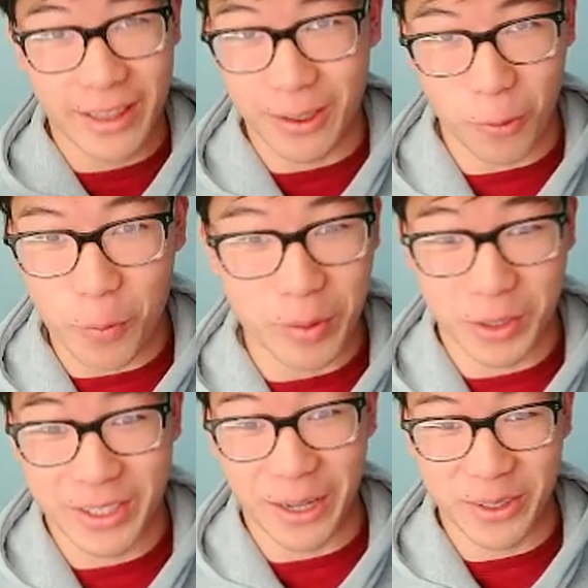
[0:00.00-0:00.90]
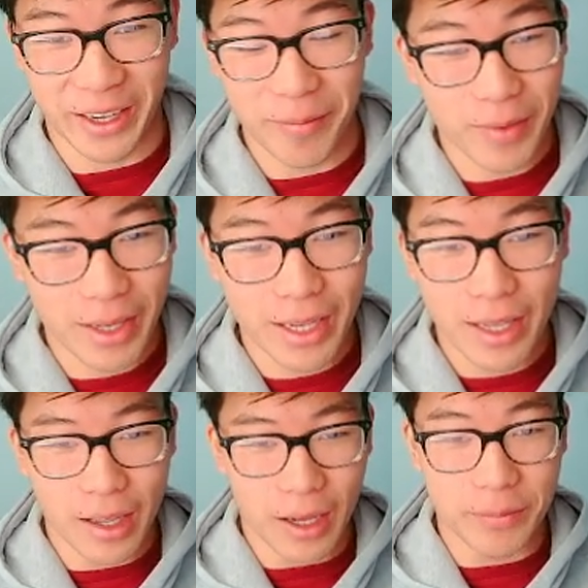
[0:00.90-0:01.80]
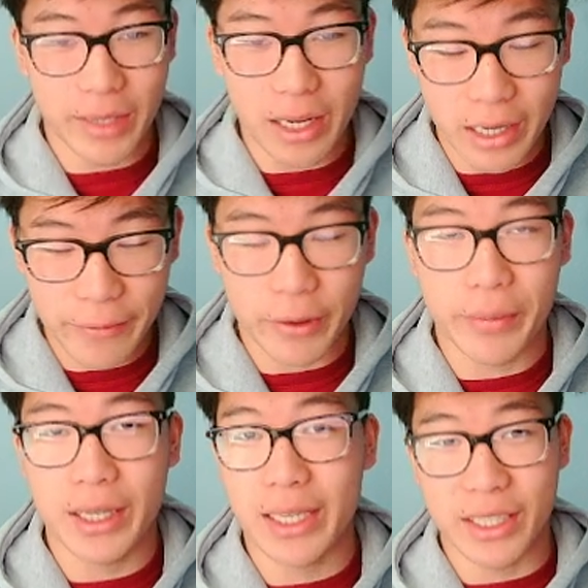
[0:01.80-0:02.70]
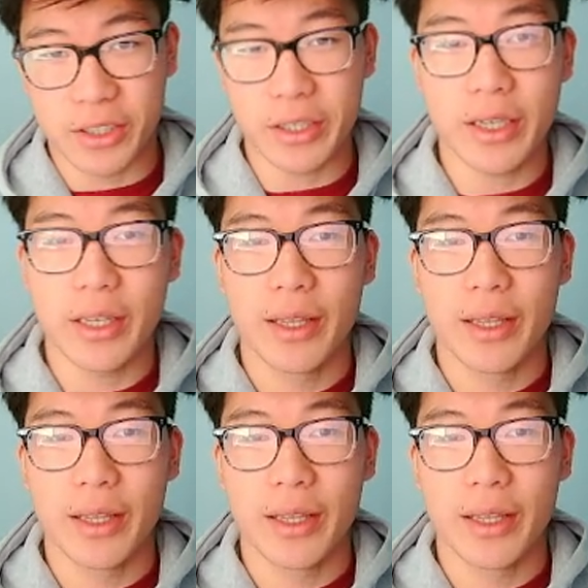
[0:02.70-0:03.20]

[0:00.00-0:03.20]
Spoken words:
There won't be much downtime. The deliverability is good.